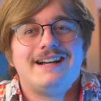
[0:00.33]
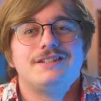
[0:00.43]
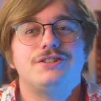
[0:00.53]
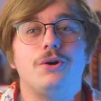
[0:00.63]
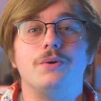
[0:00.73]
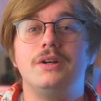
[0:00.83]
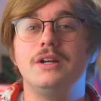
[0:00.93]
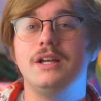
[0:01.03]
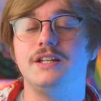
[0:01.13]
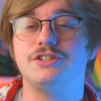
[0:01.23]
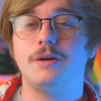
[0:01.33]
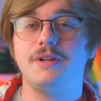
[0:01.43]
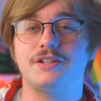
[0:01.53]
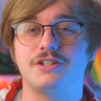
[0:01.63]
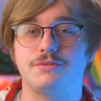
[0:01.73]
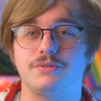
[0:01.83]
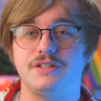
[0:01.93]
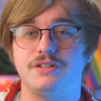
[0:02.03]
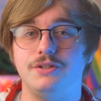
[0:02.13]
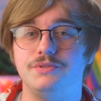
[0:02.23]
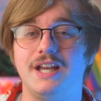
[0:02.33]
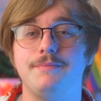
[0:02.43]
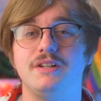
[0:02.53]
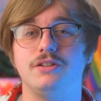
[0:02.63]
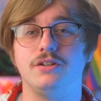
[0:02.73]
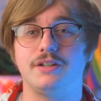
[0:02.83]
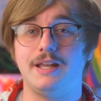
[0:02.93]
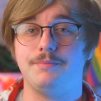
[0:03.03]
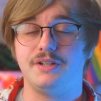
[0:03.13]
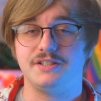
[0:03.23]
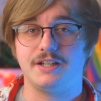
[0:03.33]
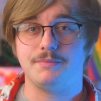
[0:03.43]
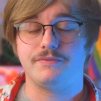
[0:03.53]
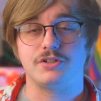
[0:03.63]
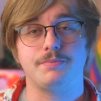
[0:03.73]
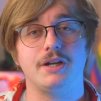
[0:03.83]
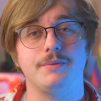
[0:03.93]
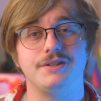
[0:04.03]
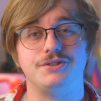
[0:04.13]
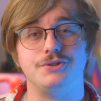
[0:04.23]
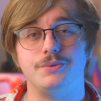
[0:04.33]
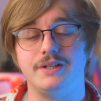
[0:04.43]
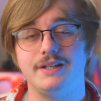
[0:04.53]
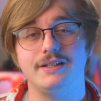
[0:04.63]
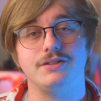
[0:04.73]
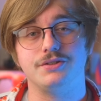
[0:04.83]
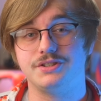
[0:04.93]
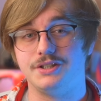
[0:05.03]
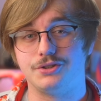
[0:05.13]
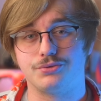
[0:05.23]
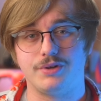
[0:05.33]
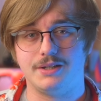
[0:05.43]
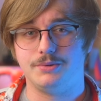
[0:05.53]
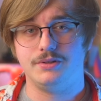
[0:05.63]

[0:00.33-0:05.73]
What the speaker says: So, Insomniac just released a new 10-minute long gameplay segment for Spider-Man 2, and it looks incredible.